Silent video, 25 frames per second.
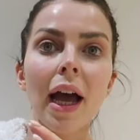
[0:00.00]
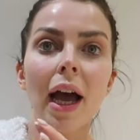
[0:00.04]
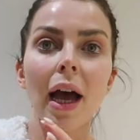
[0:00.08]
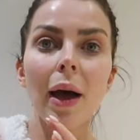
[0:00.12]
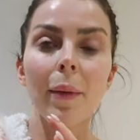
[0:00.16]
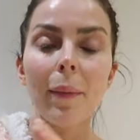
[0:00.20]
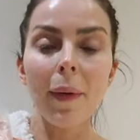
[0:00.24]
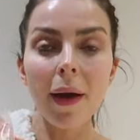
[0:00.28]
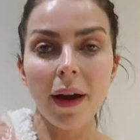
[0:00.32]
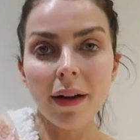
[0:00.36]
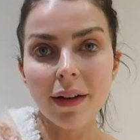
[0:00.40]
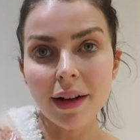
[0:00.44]

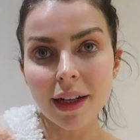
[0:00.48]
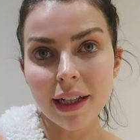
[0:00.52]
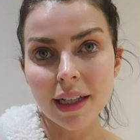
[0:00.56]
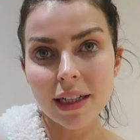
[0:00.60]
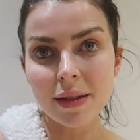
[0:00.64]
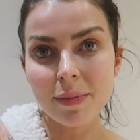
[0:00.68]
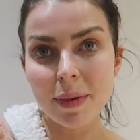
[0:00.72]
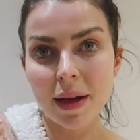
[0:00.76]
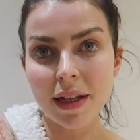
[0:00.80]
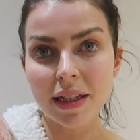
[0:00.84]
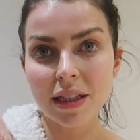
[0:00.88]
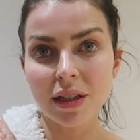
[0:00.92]
apparently
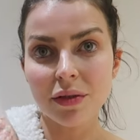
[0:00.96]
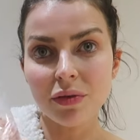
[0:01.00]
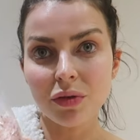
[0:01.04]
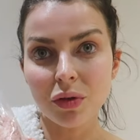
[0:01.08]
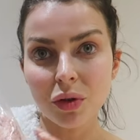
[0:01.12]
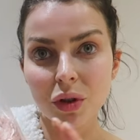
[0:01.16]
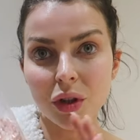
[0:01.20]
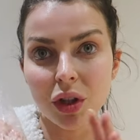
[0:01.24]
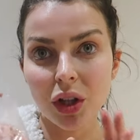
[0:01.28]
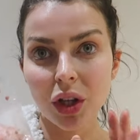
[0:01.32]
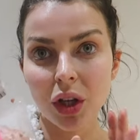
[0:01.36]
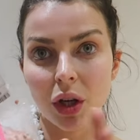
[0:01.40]
it's better
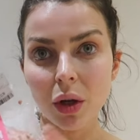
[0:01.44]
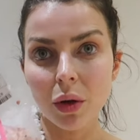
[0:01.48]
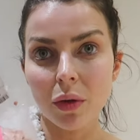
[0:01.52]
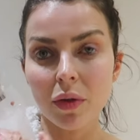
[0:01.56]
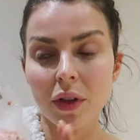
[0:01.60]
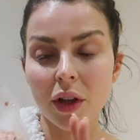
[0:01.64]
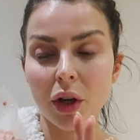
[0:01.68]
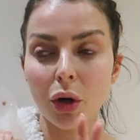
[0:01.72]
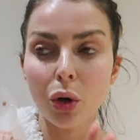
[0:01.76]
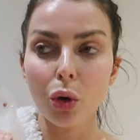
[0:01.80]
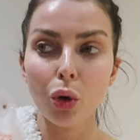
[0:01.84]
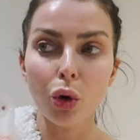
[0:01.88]
for you
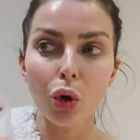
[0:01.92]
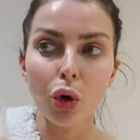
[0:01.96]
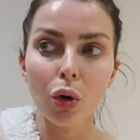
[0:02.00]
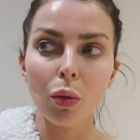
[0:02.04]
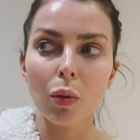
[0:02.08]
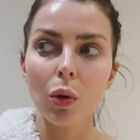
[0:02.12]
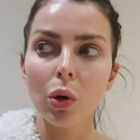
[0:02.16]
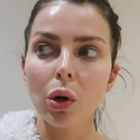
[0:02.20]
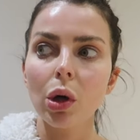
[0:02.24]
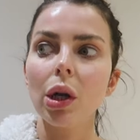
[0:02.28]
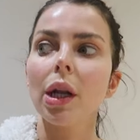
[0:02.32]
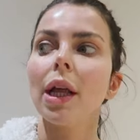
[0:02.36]
than
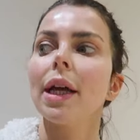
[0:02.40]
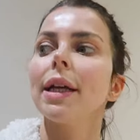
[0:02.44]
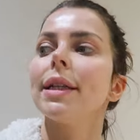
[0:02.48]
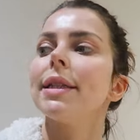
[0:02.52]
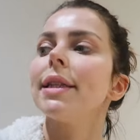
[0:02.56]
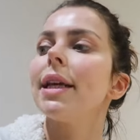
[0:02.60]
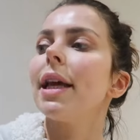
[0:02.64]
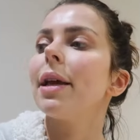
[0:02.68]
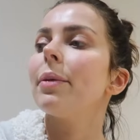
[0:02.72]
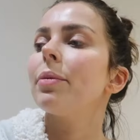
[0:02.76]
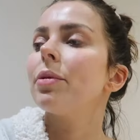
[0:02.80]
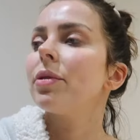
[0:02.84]
normal like
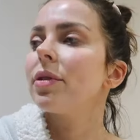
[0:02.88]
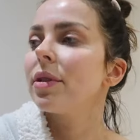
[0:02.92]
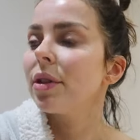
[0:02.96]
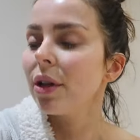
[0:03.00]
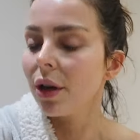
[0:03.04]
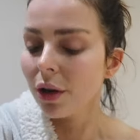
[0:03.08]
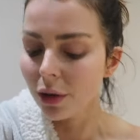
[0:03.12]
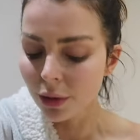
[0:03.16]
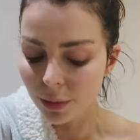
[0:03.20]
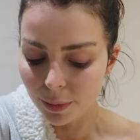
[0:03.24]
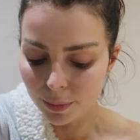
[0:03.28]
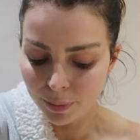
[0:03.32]
table
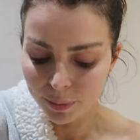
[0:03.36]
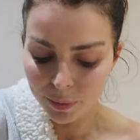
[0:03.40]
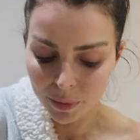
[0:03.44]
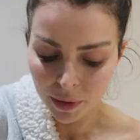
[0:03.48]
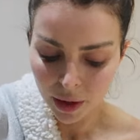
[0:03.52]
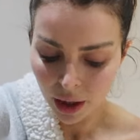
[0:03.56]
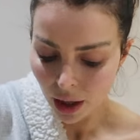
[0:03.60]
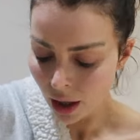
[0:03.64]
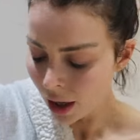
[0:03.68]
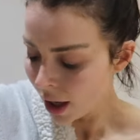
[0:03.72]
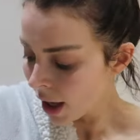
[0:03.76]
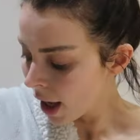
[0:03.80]
salt.
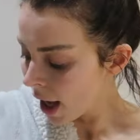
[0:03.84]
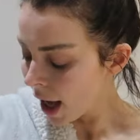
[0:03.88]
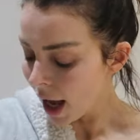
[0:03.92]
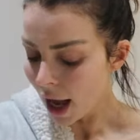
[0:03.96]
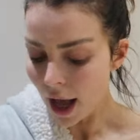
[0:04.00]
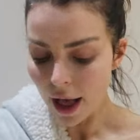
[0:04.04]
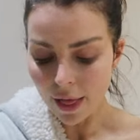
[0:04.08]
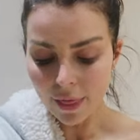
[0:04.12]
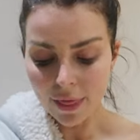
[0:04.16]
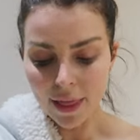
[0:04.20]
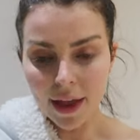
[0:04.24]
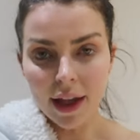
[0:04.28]

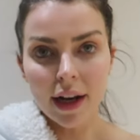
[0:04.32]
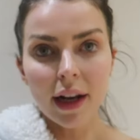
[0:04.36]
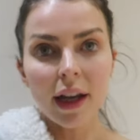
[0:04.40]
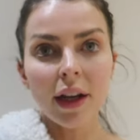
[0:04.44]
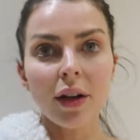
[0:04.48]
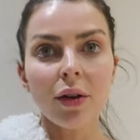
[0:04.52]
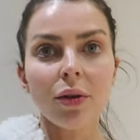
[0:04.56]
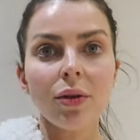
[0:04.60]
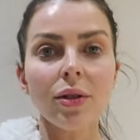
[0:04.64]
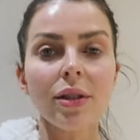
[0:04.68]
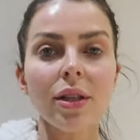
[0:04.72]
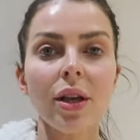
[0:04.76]
And then
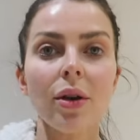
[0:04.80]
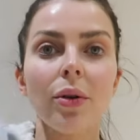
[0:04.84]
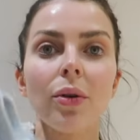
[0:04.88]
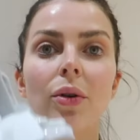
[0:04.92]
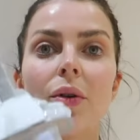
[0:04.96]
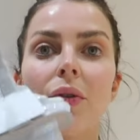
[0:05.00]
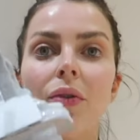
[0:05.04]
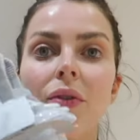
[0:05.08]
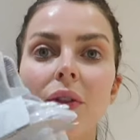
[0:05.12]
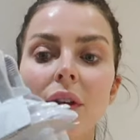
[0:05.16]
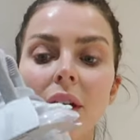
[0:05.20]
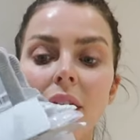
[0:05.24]
I also
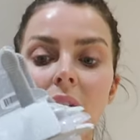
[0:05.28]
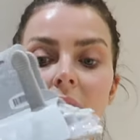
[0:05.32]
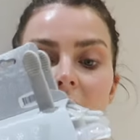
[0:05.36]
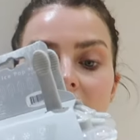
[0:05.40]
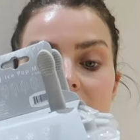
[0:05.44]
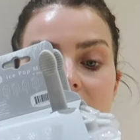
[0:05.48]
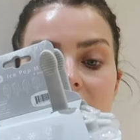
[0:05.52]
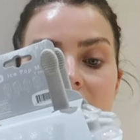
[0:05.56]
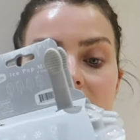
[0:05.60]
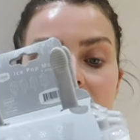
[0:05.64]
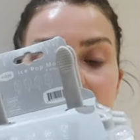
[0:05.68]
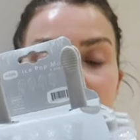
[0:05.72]
got
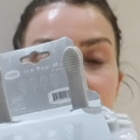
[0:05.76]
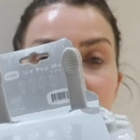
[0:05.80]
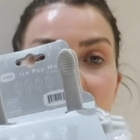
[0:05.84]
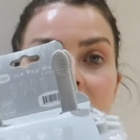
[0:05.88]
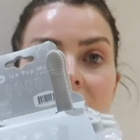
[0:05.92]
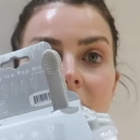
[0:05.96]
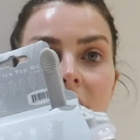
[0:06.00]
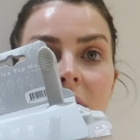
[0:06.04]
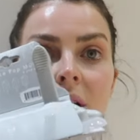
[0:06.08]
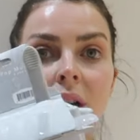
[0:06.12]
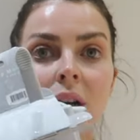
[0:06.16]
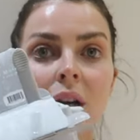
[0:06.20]
these
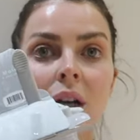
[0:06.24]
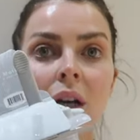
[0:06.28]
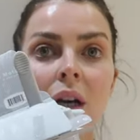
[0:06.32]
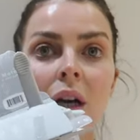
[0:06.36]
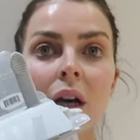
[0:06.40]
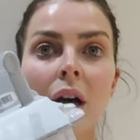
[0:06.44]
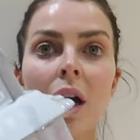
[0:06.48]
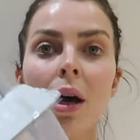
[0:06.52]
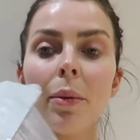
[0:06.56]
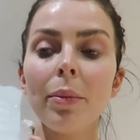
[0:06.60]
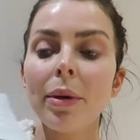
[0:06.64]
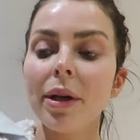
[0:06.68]

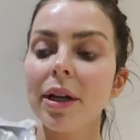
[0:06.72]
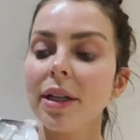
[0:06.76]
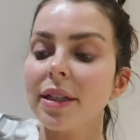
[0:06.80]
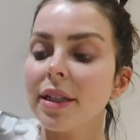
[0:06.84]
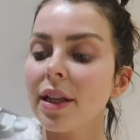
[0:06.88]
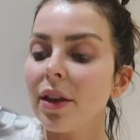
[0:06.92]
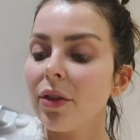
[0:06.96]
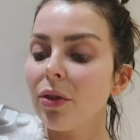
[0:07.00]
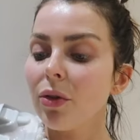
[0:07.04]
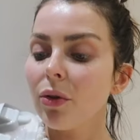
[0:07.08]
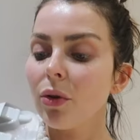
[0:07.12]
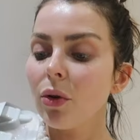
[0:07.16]
because
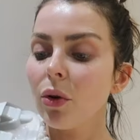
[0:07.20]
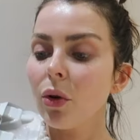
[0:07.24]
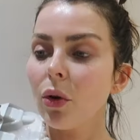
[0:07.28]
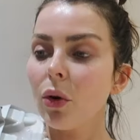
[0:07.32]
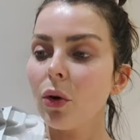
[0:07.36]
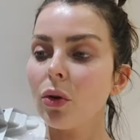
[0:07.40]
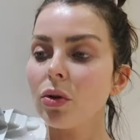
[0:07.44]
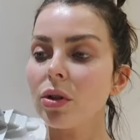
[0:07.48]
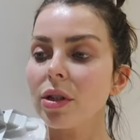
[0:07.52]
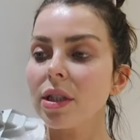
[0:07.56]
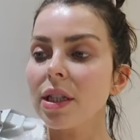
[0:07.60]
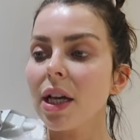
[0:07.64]
I
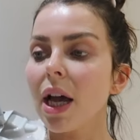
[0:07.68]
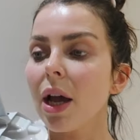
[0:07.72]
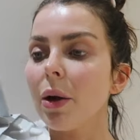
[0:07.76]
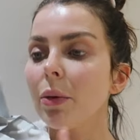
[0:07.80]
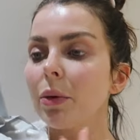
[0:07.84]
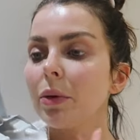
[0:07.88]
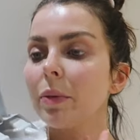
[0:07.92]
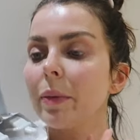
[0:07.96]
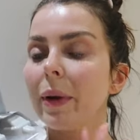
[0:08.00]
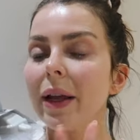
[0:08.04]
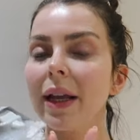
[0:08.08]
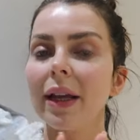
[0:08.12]
thought I
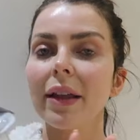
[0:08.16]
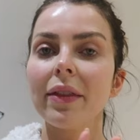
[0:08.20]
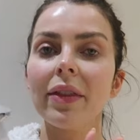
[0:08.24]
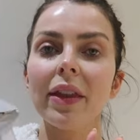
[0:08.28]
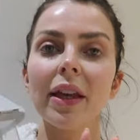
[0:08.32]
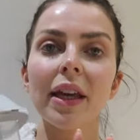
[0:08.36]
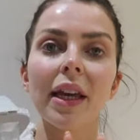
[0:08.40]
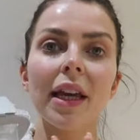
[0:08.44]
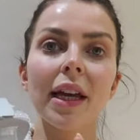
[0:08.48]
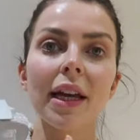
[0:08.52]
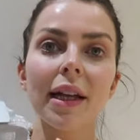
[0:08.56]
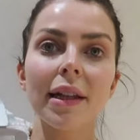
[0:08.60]
would make the
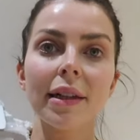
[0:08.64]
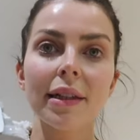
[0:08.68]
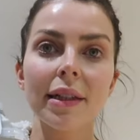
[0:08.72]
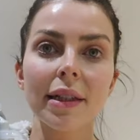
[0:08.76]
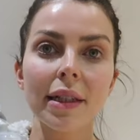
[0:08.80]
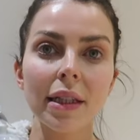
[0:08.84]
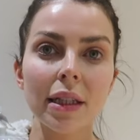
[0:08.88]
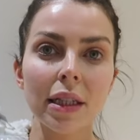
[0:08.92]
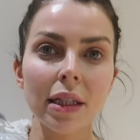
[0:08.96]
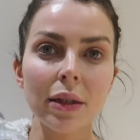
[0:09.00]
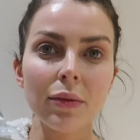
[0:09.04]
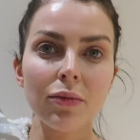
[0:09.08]
kids
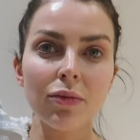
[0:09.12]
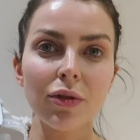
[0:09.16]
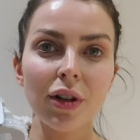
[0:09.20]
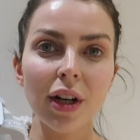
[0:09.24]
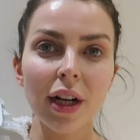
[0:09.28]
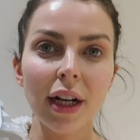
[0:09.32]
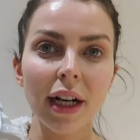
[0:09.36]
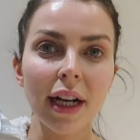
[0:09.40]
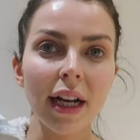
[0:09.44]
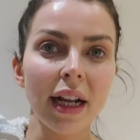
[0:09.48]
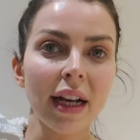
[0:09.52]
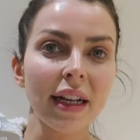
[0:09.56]
some
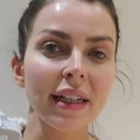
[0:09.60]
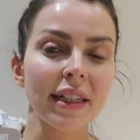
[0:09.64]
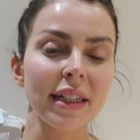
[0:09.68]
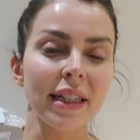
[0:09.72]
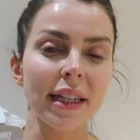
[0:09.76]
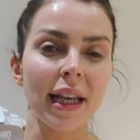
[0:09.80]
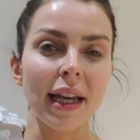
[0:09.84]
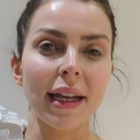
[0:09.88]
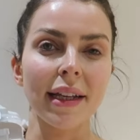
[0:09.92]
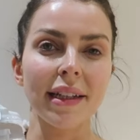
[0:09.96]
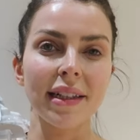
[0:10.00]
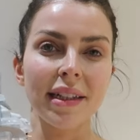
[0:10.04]
really nice
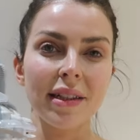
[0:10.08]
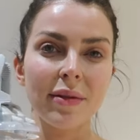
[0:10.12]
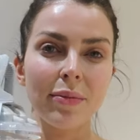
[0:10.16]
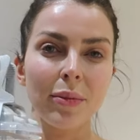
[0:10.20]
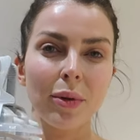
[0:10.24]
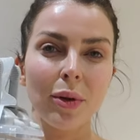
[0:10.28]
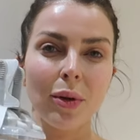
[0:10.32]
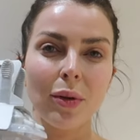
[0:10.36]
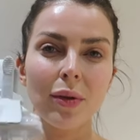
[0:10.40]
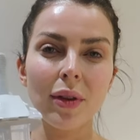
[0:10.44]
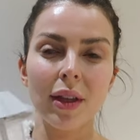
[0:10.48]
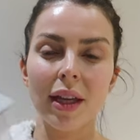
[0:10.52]
like
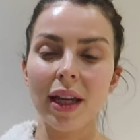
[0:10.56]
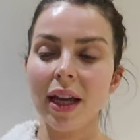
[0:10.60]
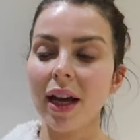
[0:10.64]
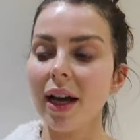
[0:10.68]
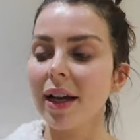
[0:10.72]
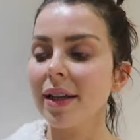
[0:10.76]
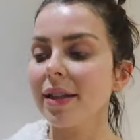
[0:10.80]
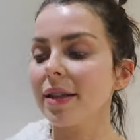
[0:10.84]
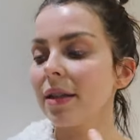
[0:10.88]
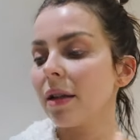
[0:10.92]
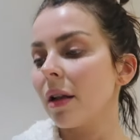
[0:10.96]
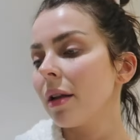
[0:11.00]
smoothie
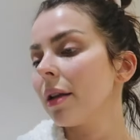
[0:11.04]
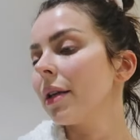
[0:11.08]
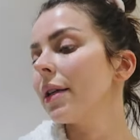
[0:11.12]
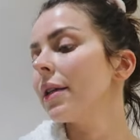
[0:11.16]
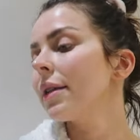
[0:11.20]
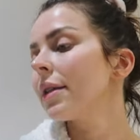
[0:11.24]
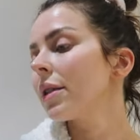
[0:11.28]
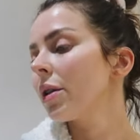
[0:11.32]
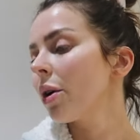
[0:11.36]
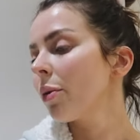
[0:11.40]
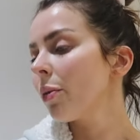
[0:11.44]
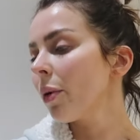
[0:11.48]
ice
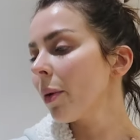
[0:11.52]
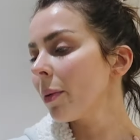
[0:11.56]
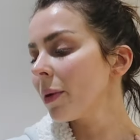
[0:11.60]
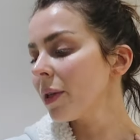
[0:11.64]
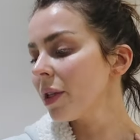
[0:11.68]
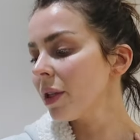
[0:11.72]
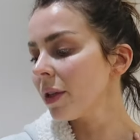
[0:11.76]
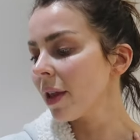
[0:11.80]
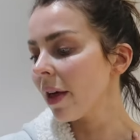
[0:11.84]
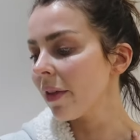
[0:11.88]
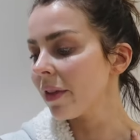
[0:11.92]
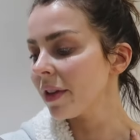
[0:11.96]
lollies, so I'll probably
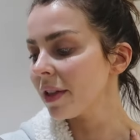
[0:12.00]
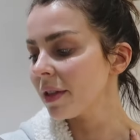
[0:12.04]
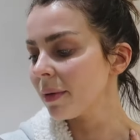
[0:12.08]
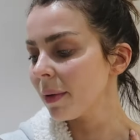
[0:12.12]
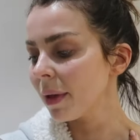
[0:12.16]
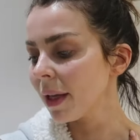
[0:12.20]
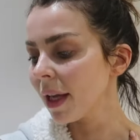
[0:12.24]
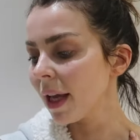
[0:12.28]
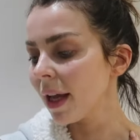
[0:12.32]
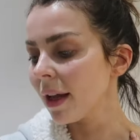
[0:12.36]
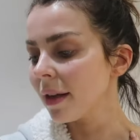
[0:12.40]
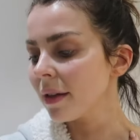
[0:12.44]
do that this
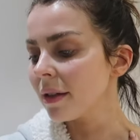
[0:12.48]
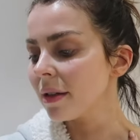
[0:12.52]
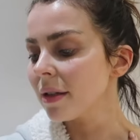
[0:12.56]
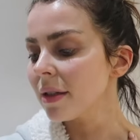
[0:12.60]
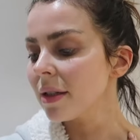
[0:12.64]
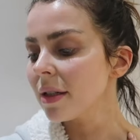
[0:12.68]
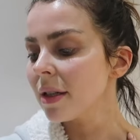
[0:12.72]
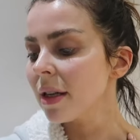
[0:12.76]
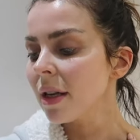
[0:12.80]
weekend.